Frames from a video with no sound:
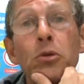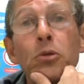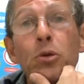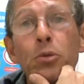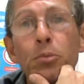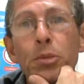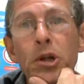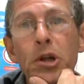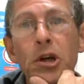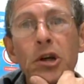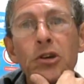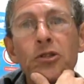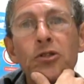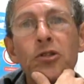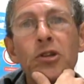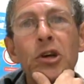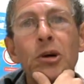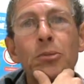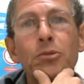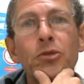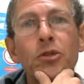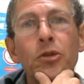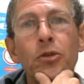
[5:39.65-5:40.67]
it would be nice to
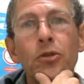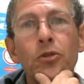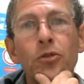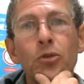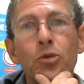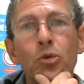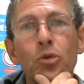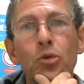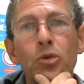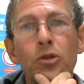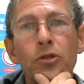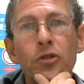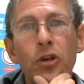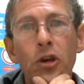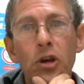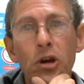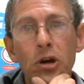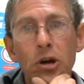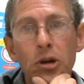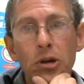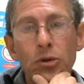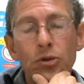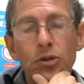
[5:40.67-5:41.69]
come to the school and say
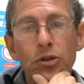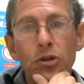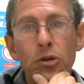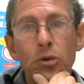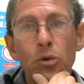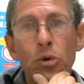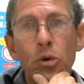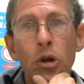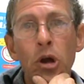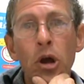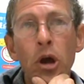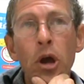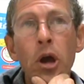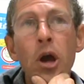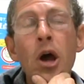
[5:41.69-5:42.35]
hello to you all.